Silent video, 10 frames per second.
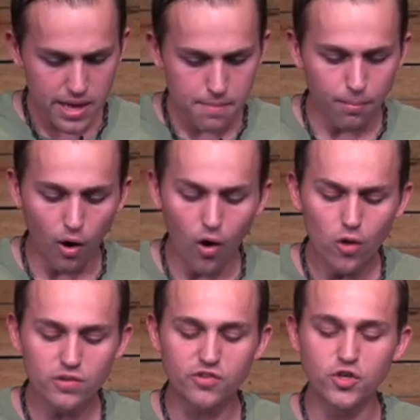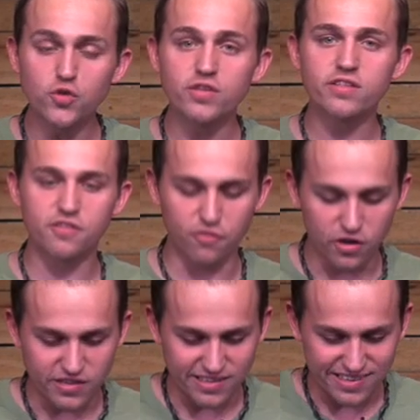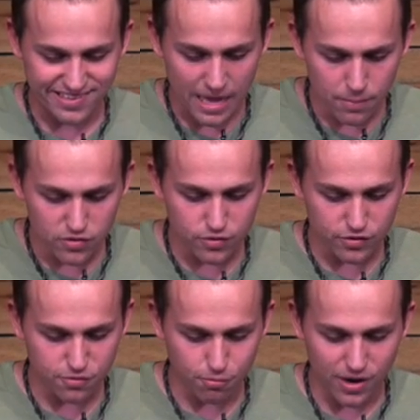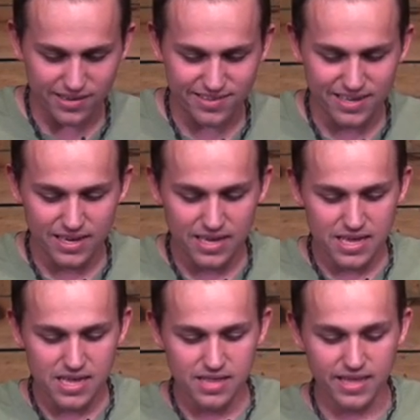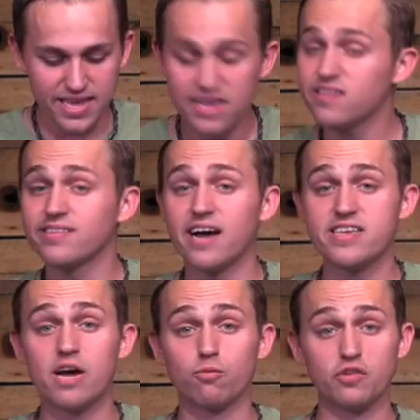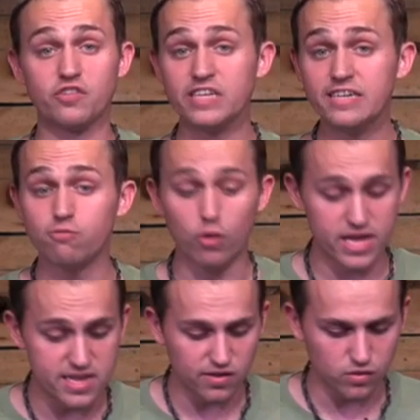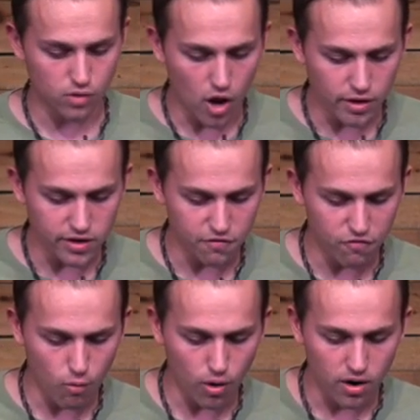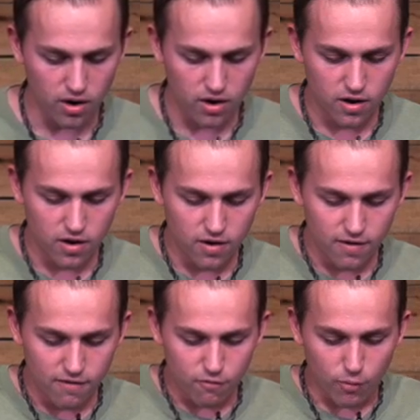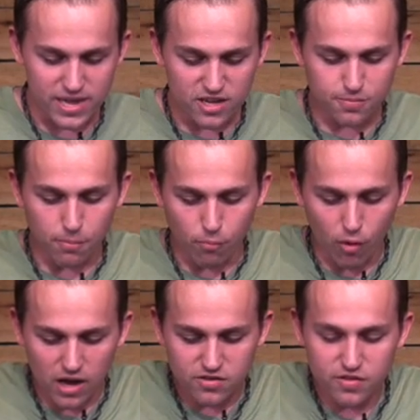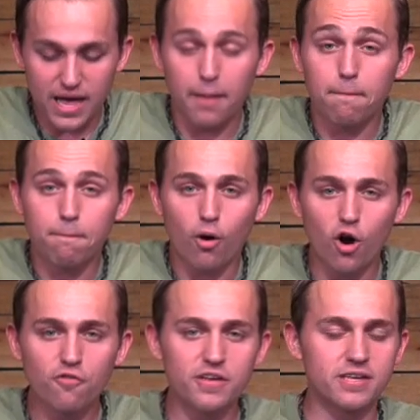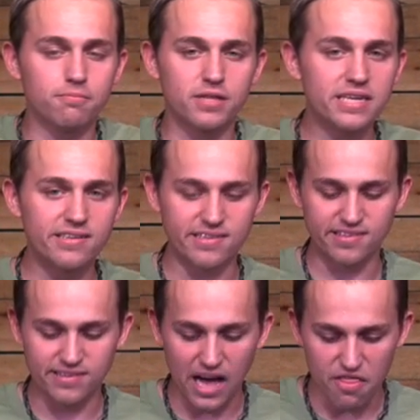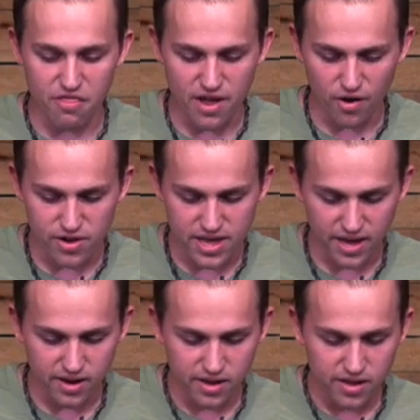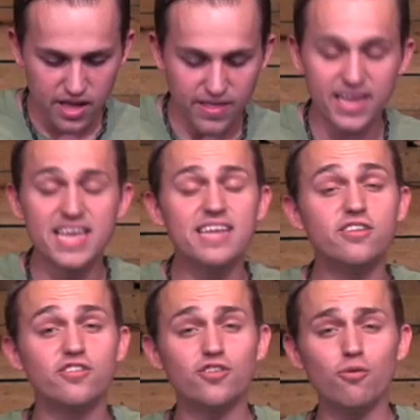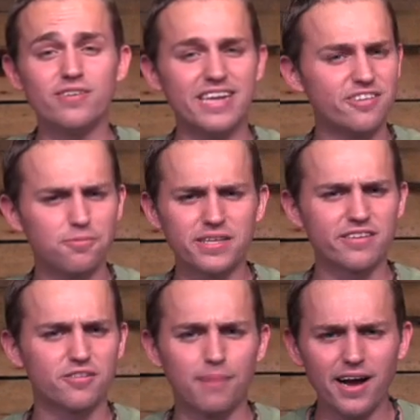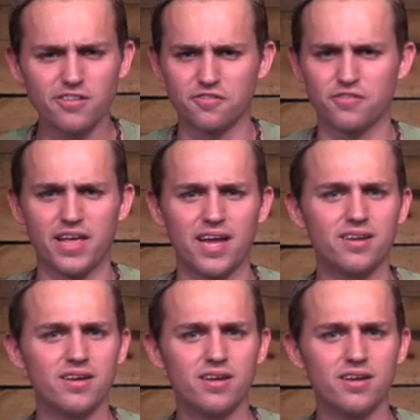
And Paul is using this verse as a statement to express that he has not yet received what he is longing for for what he has been brought to that perfect completeness is not there yet, and that he so desperately aspires for that.